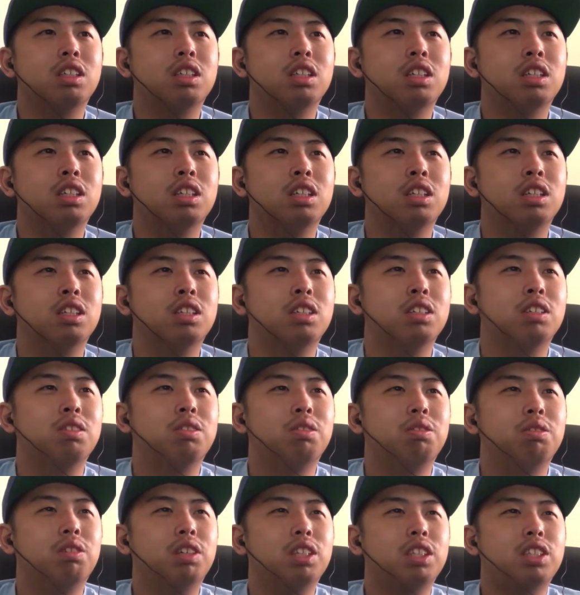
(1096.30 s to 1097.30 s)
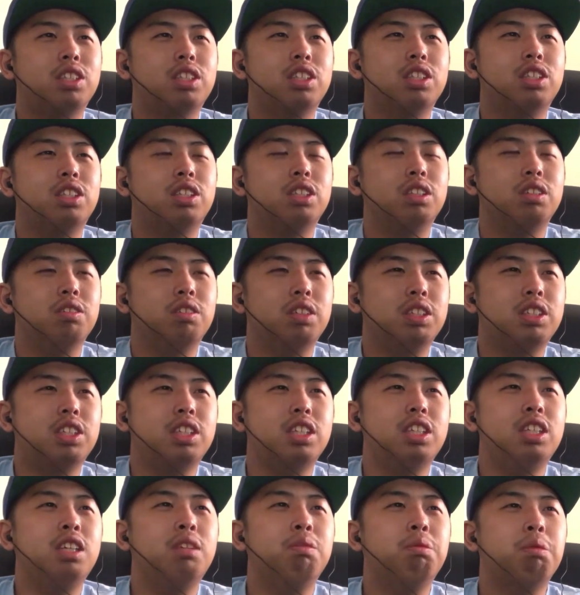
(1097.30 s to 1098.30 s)
Uh-oh. What's this? What's
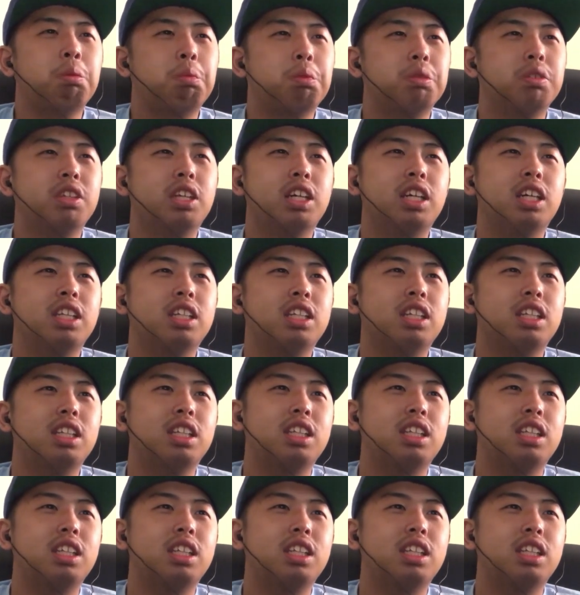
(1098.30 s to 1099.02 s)
the evil plan?